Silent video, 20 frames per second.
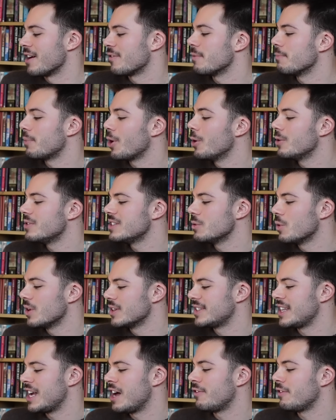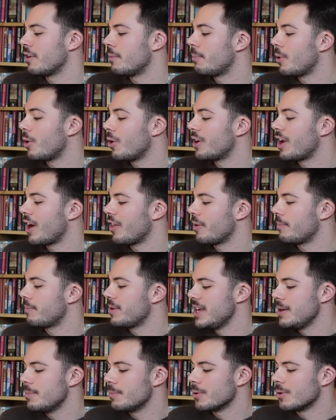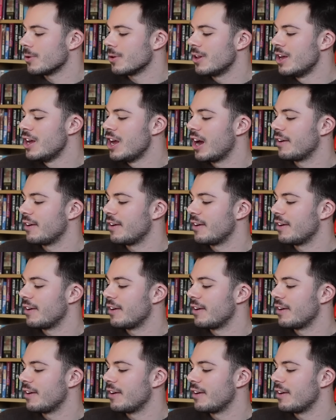of imposing oneself upon other people,